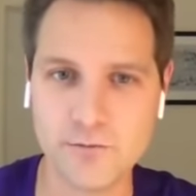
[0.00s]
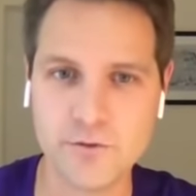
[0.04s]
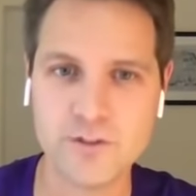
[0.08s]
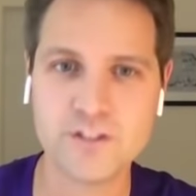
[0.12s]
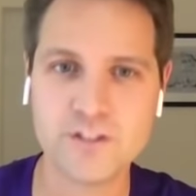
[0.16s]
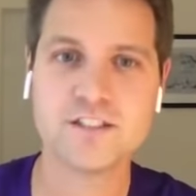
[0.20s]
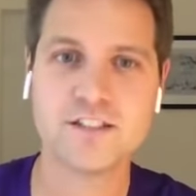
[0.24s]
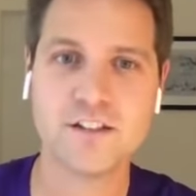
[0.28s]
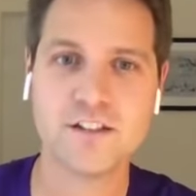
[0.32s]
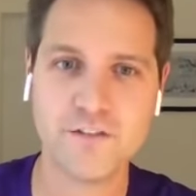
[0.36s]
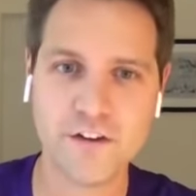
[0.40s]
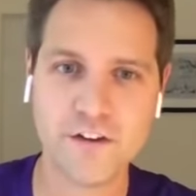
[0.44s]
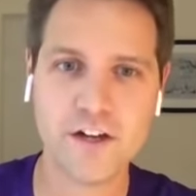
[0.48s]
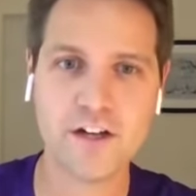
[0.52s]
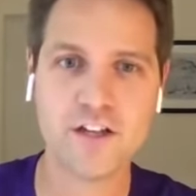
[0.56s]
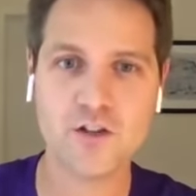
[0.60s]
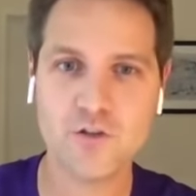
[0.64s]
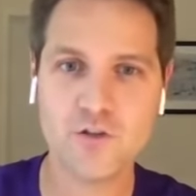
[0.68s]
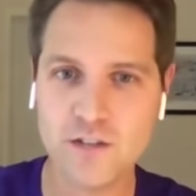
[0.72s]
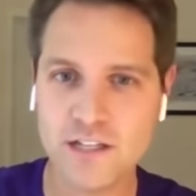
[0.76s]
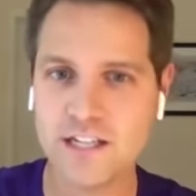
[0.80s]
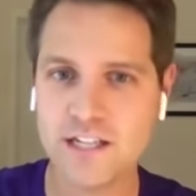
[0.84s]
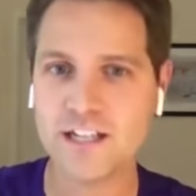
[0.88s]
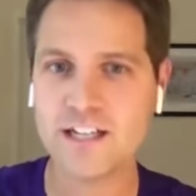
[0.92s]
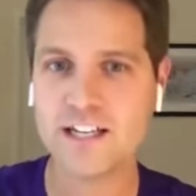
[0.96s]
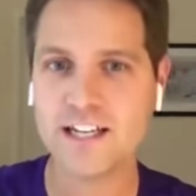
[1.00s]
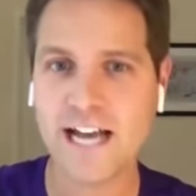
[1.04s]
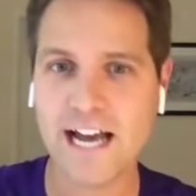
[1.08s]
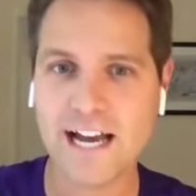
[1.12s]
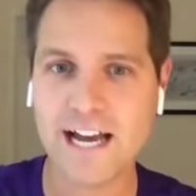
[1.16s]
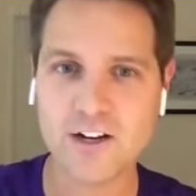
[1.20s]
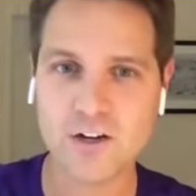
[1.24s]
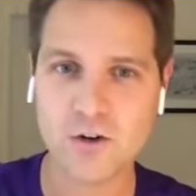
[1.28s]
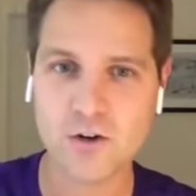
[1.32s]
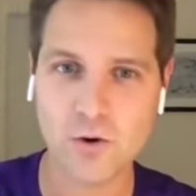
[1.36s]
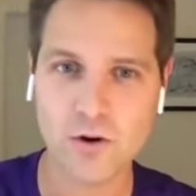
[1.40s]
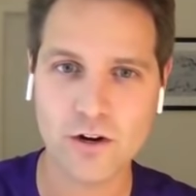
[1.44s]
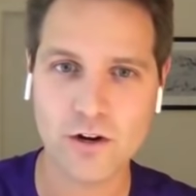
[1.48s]
We're just a very unique
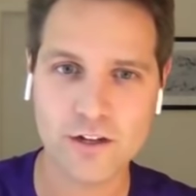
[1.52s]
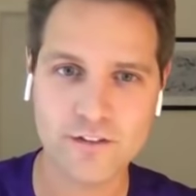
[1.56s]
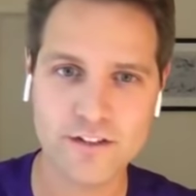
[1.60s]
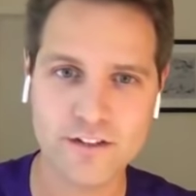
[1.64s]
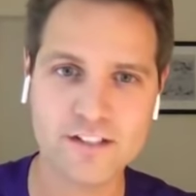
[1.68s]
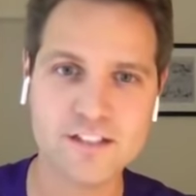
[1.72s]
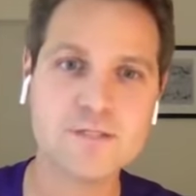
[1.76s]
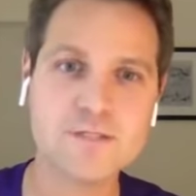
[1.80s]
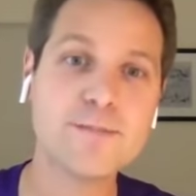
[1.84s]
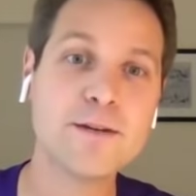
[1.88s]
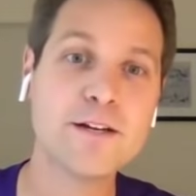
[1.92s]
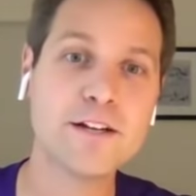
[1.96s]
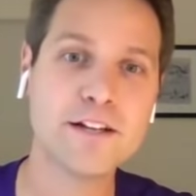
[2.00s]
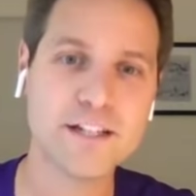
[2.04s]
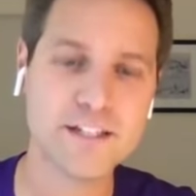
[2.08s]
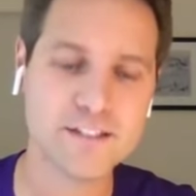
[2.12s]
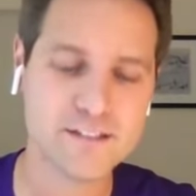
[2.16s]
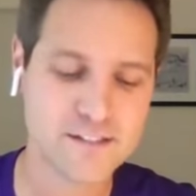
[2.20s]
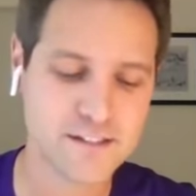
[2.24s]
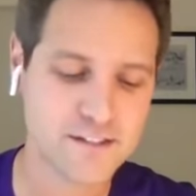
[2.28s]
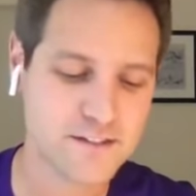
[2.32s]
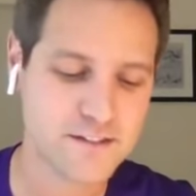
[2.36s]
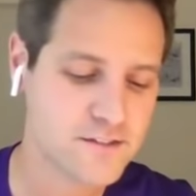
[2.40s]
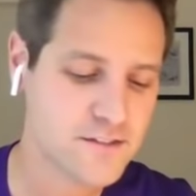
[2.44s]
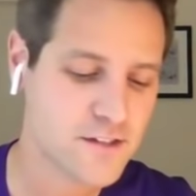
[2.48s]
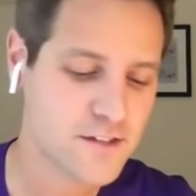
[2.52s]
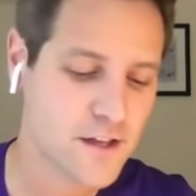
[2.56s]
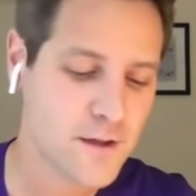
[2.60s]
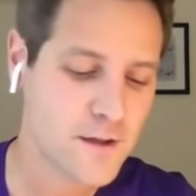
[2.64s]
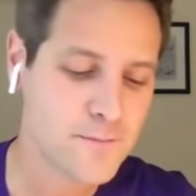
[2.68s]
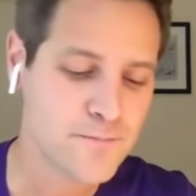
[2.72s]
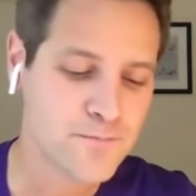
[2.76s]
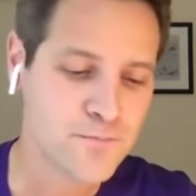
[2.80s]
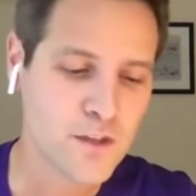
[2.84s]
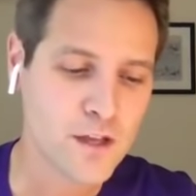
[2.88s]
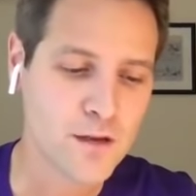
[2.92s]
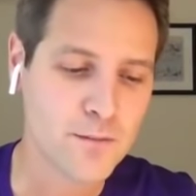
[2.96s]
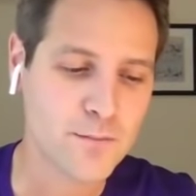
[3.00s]
category of experiences,
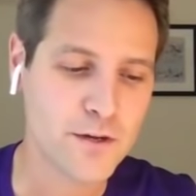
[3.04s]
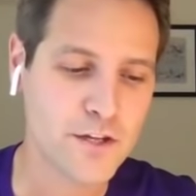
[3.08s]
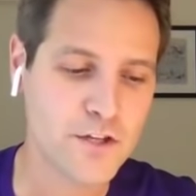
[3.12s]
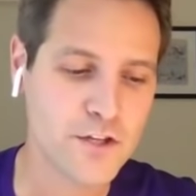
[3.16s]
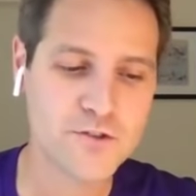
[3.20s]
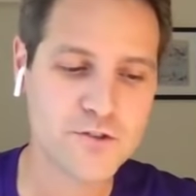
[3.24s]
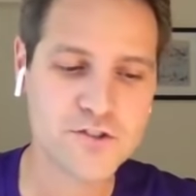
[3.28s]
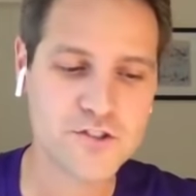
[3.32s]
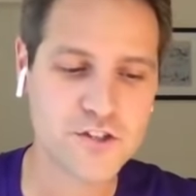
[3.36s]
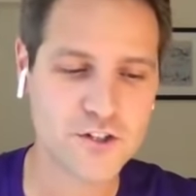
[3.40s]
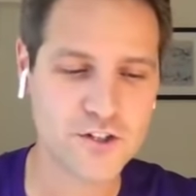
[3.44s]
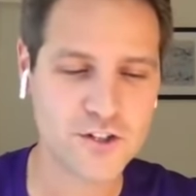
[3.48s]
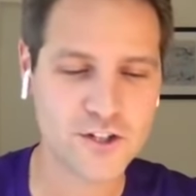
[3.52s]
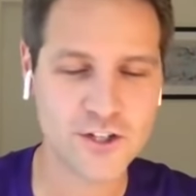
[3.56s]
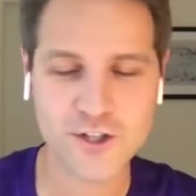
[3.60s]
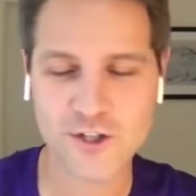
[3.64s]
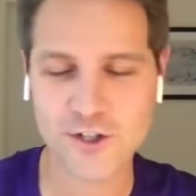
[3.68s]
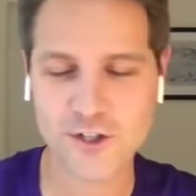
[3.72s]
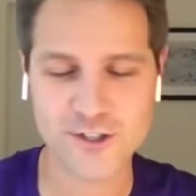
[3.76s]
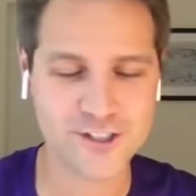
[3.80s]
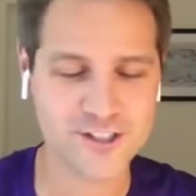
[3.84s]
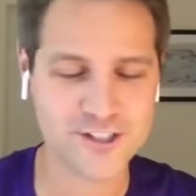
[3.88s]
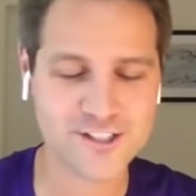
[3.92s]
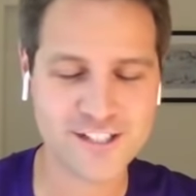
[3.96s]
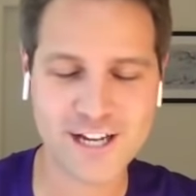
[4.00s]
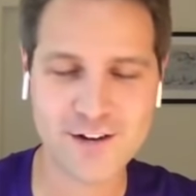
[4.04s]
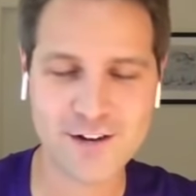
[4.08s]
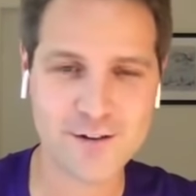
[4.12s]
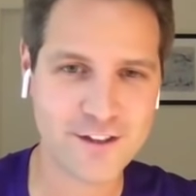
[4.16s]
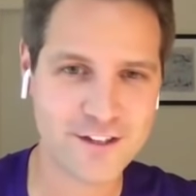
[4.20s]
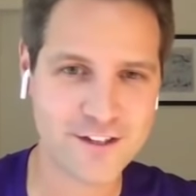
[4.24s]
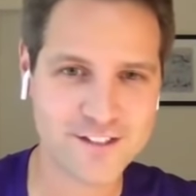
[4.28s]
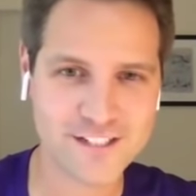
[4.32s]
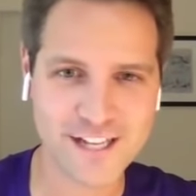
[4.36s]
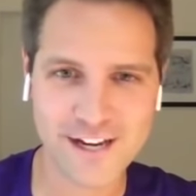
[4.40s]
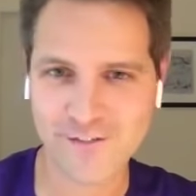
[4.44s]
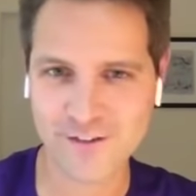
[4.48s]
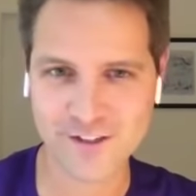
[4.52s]
but you certainly couldn't stay with
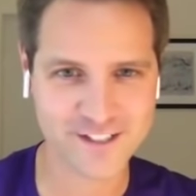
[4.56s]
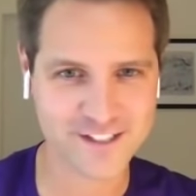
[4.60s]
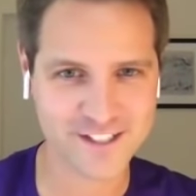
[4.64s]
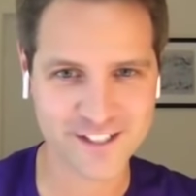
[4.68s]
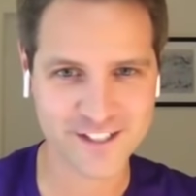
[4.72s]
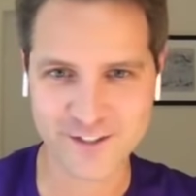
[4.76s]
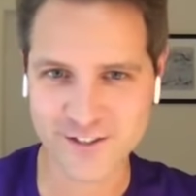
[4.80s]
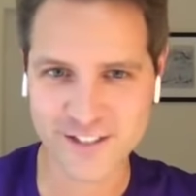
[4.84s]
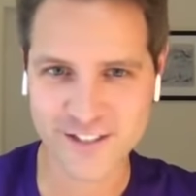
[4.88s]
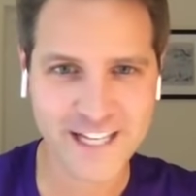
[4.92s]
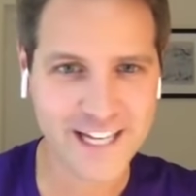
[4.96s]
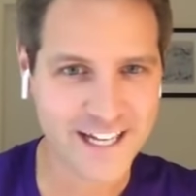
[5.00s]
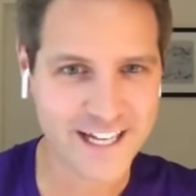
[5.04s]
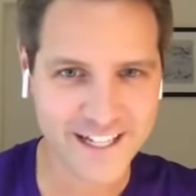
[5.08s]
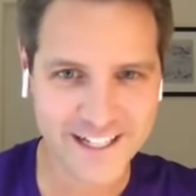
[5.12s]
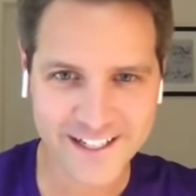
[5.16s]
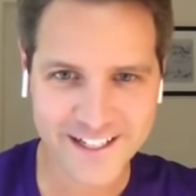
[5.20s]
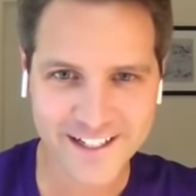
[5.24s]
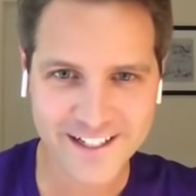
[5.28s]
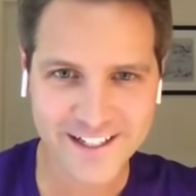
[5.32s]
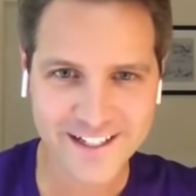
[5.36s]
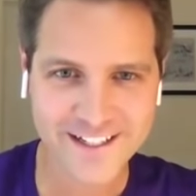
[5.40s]
us every single day.